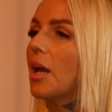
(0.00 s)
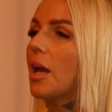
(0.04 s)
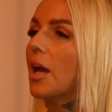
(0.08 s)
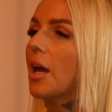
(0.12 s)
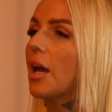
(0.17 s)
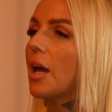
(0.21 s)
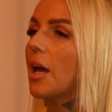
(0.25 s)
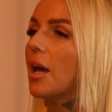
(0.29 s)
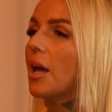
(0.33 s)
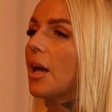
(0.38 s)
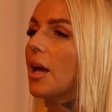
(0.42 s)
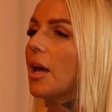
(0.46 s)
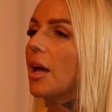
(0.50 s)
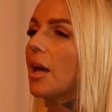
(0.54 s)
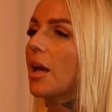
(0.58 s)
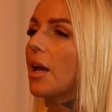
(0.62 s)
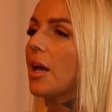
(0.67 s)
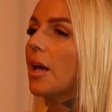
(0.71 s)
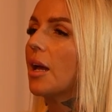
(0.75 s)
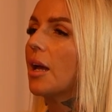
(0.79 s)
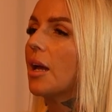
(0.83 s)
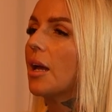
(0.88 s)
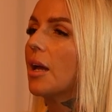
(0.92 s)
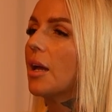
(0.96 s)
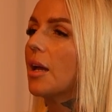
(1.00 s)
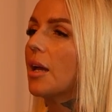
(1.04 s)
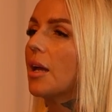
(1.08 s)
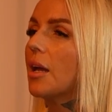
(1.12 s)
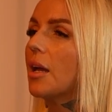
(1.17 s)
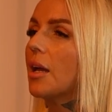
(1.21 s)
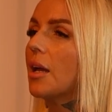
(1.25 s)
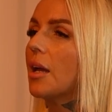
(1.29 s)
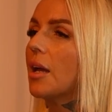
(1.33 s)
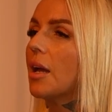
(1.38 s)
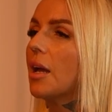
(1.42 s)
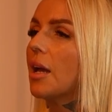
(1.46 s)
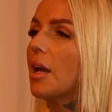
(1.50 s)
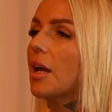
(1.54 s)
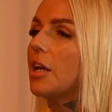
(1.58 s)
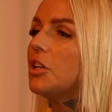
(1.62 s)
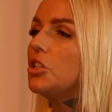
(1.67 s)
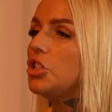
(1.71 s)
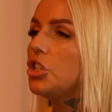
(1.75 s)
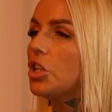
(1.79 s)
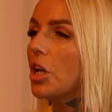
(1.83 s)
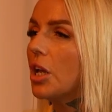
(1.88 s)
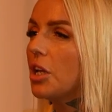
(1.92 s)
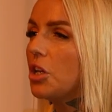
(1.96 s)
and
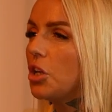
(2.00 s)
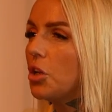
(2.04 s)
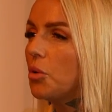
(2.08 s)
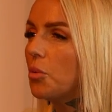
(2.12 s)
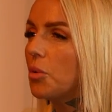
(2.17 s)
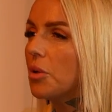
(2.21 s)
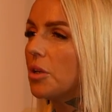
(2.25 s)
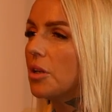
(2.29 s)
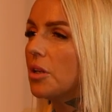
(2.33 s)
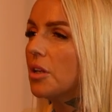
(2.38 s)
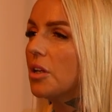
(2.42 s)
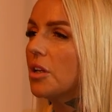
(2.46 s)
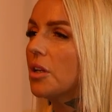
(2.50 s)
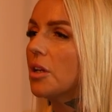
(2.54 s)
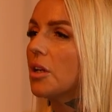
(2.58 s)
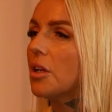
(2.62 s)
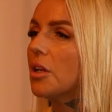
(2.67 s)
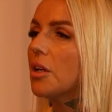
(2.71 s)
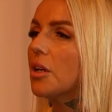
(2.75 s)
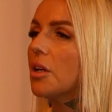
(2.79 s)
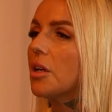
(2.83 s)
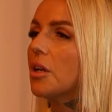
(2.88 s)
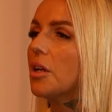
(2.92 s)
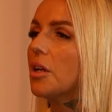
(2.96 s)
genuine